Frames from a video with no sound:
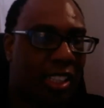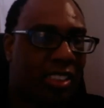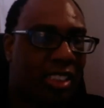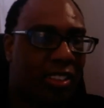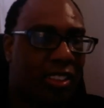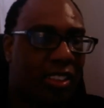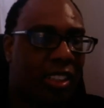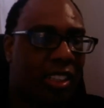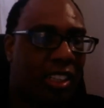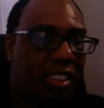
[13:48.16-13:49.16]
see it.
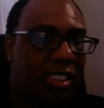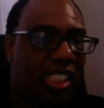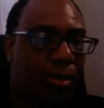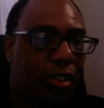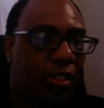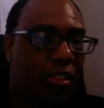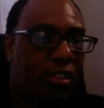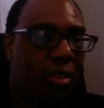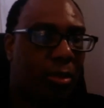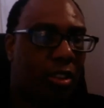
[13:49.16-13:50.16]
I see that. But
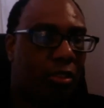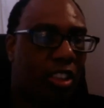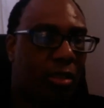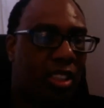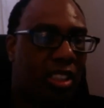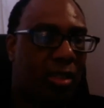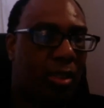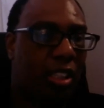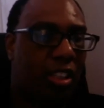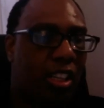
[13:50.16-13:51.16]
won't let me
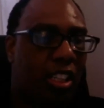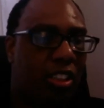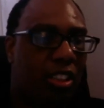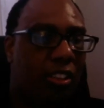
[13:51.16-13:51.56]
click on it